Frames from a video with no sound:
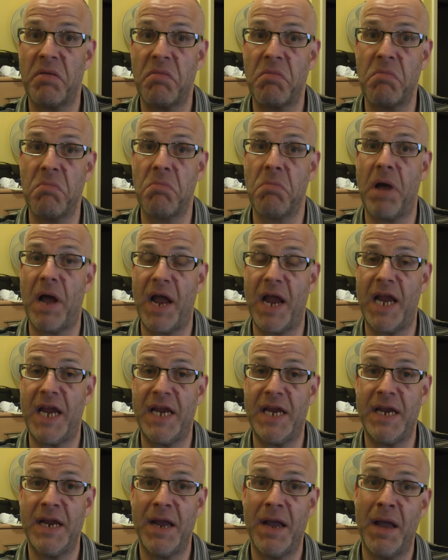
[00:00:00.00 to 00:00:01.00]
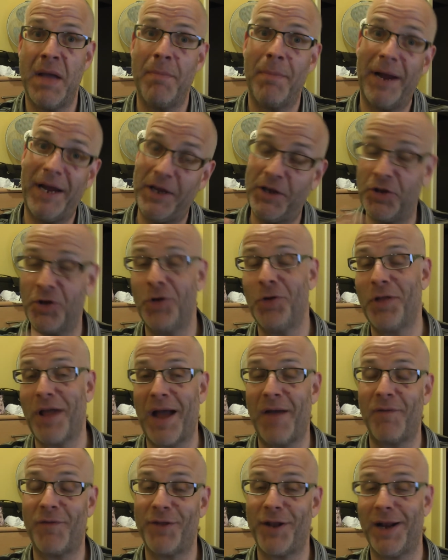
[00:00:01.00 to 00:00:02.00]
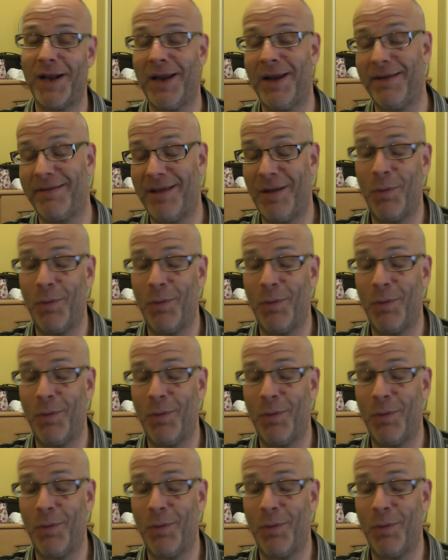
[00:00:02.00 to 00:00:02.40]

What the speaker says: may do that for the Lynx.